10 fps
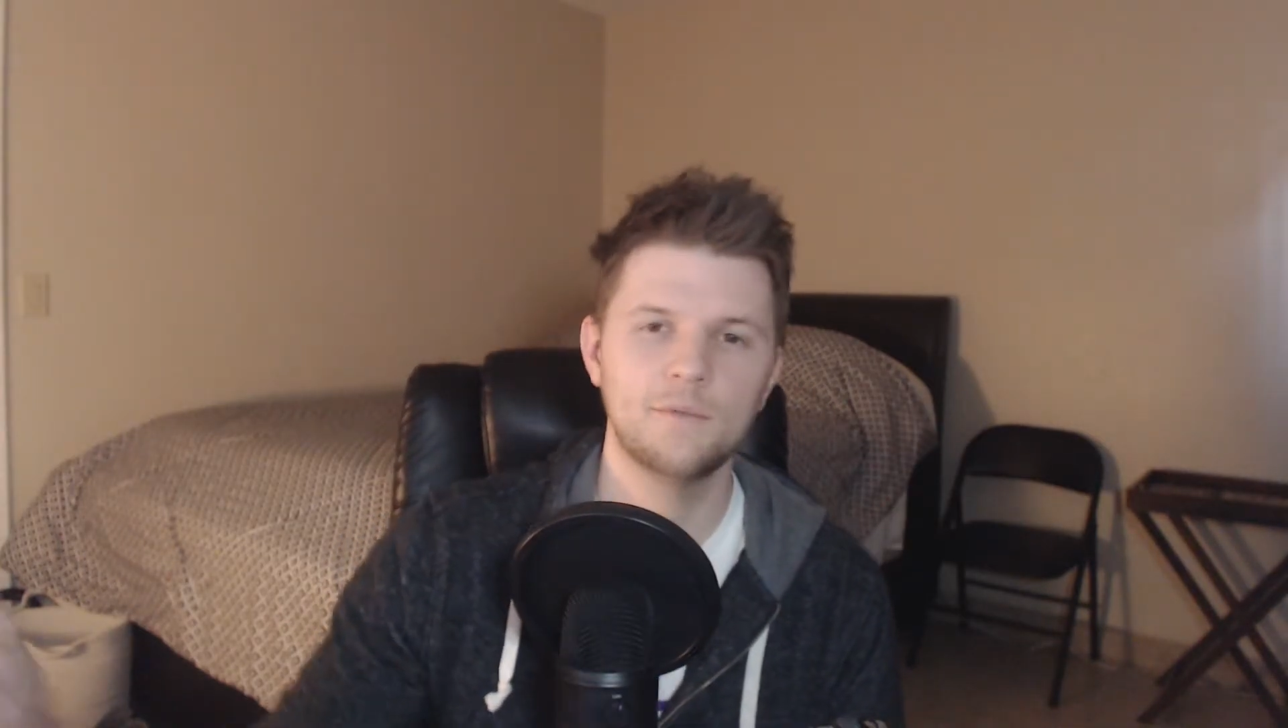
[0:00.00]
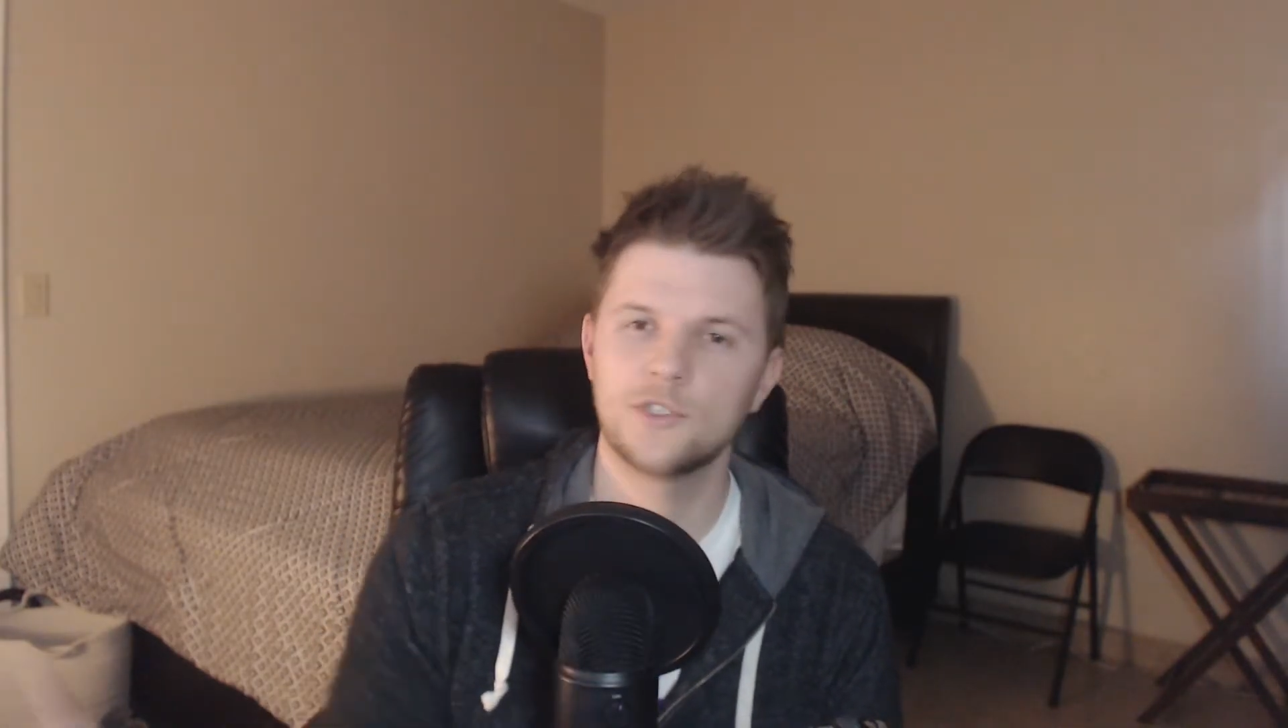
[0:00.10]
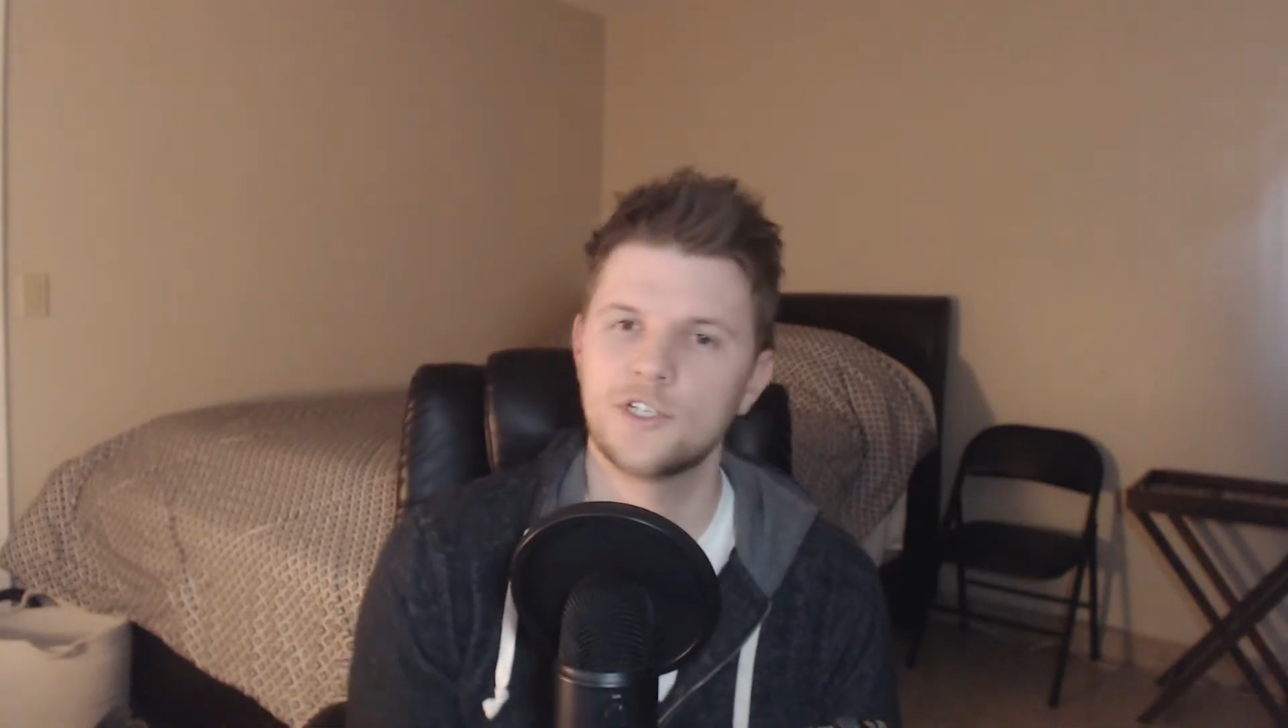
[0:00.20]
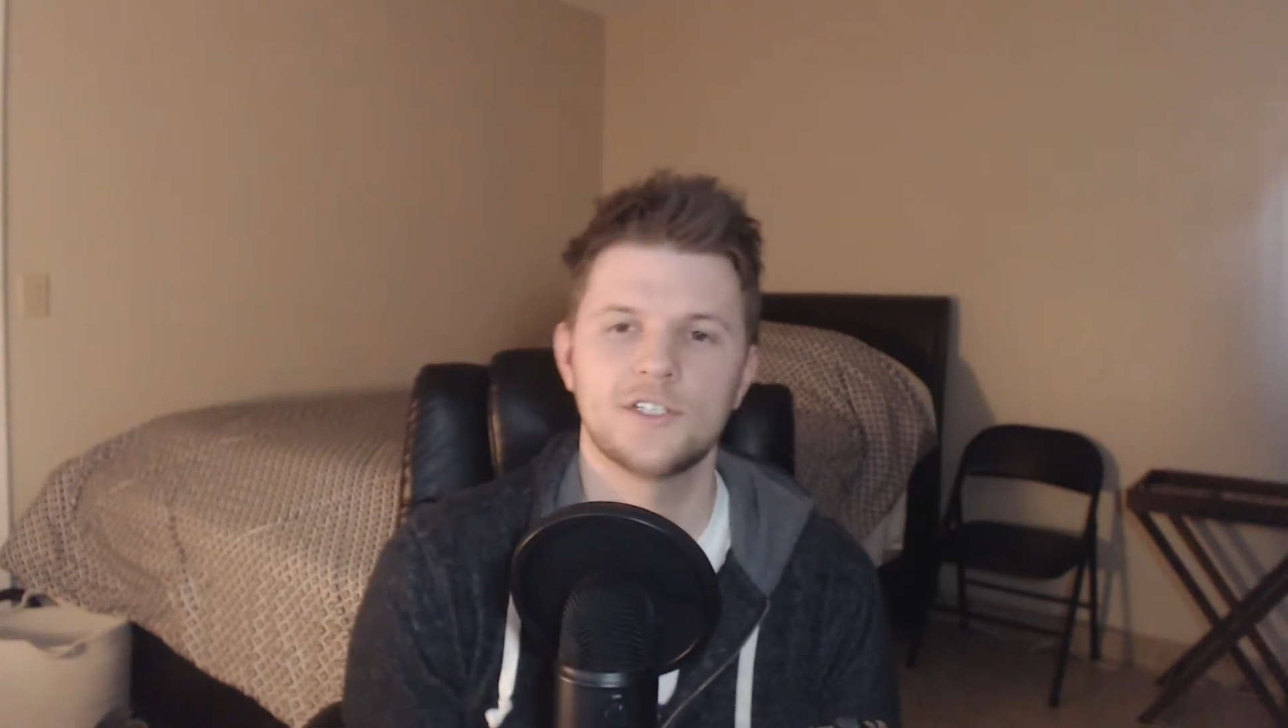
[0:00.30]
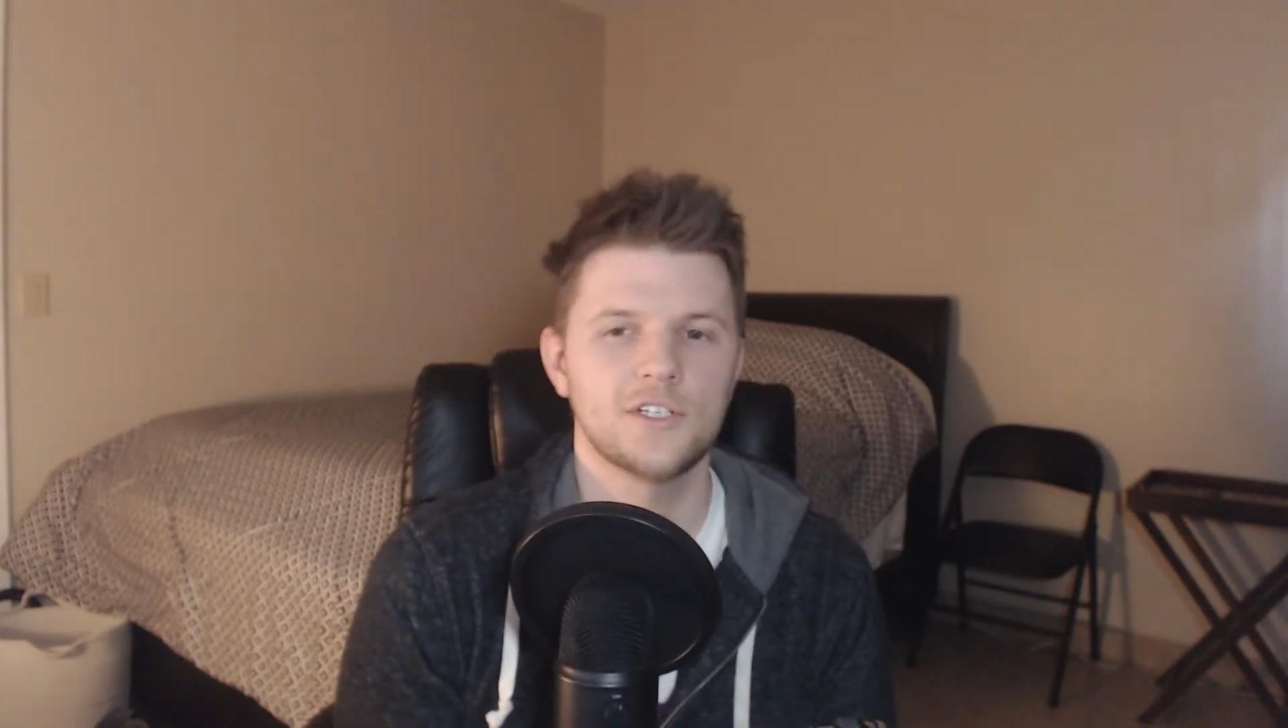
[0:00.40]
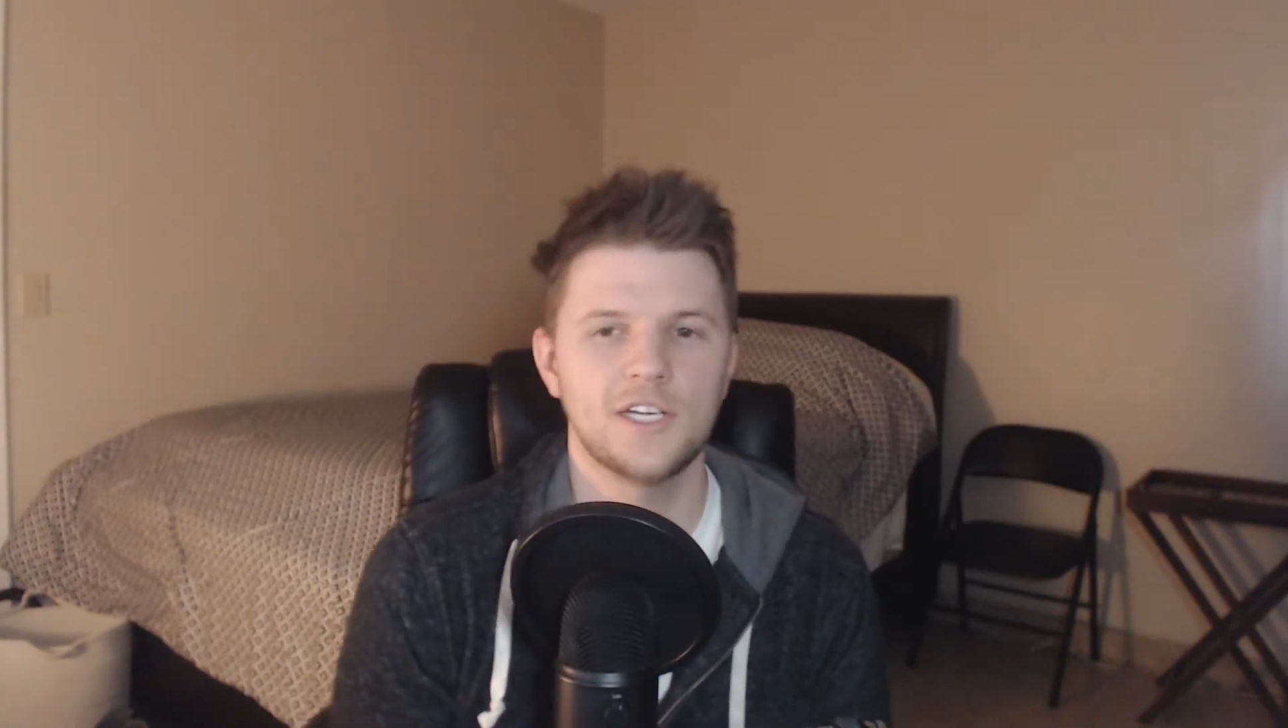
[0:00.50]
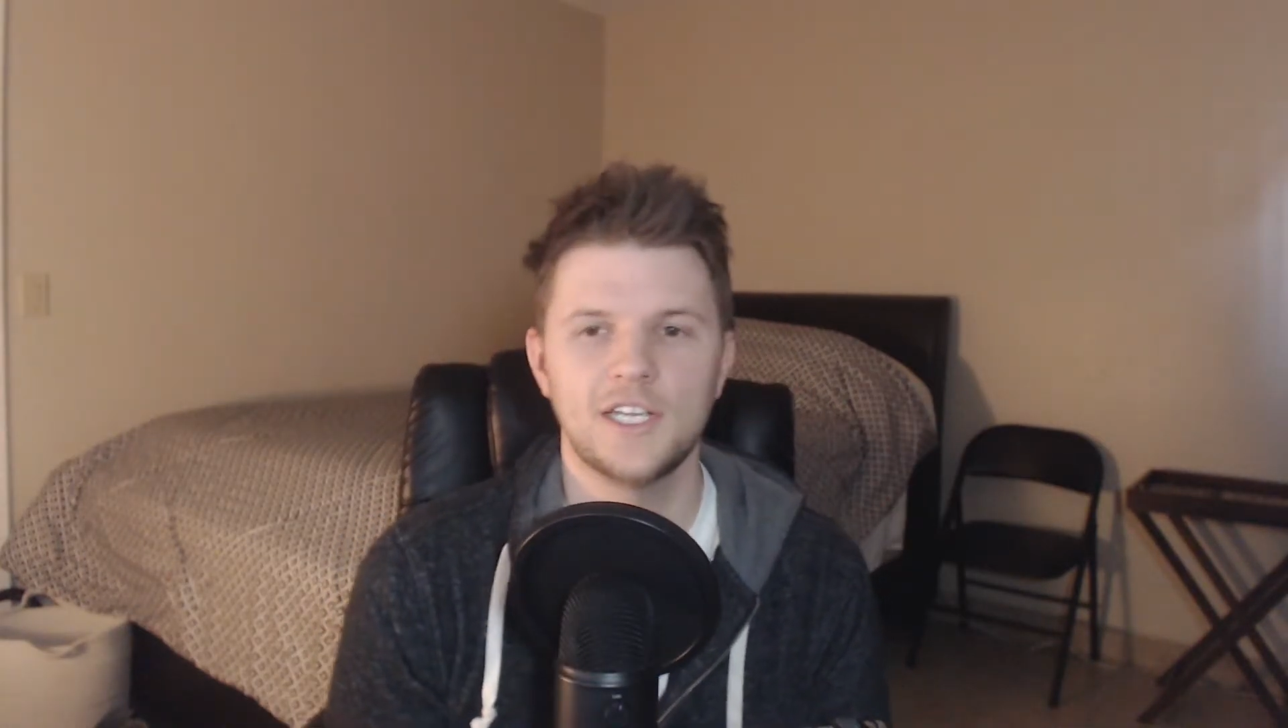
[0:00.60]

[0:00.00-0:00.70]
when she's looking